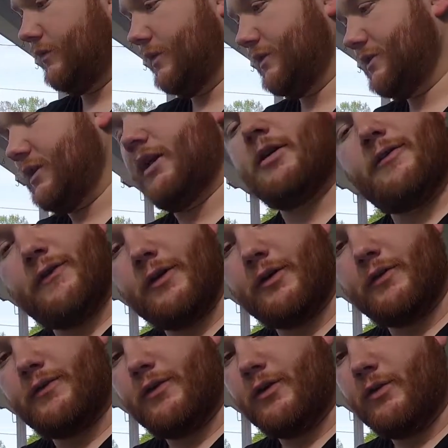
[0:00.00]
The center field
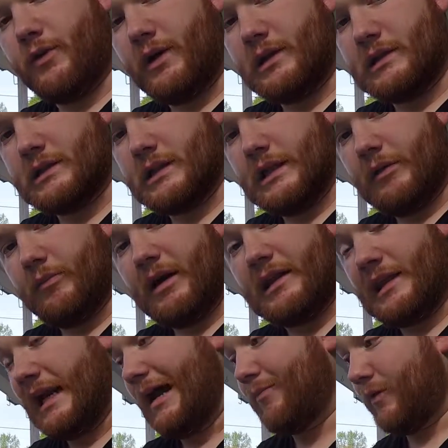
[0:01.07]
of view is the
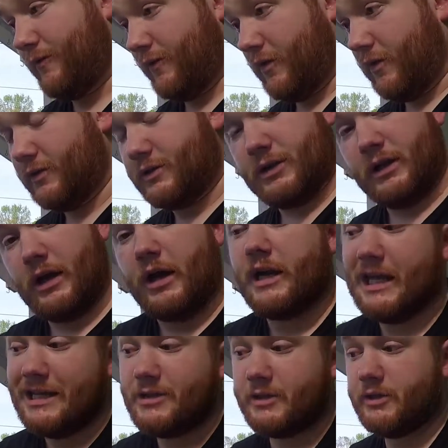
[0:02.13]
method I prefer. It's a lot
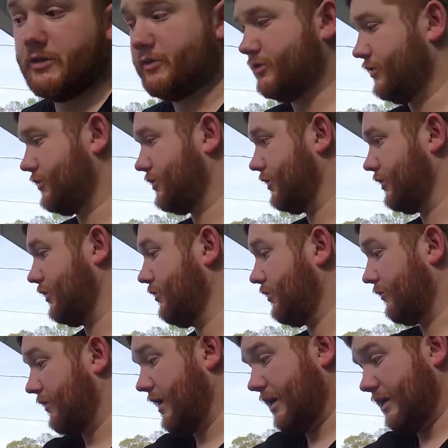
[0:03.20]
easier just to do the
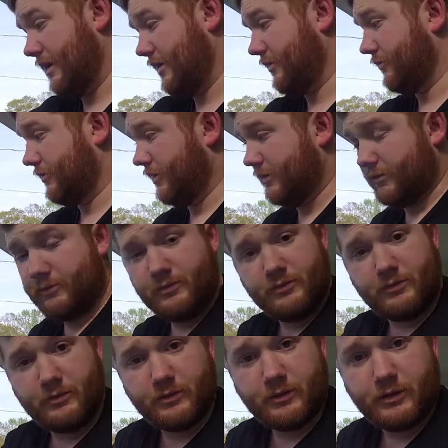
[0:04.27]
right angle deal
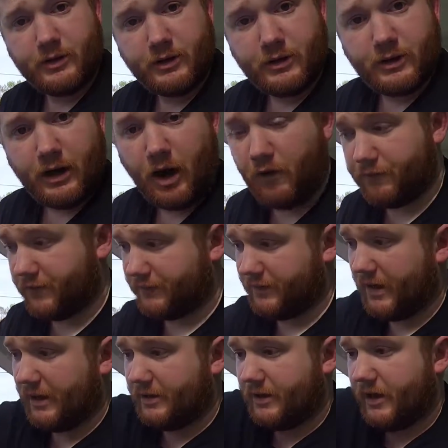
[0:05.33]
off the
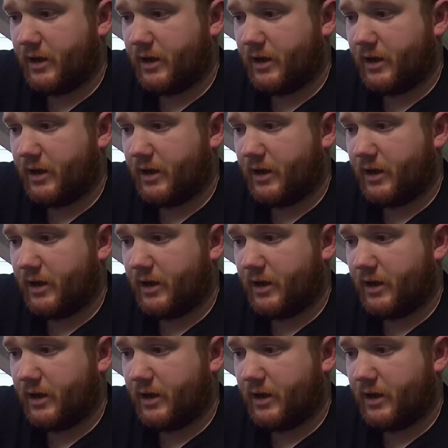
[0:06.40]
side of the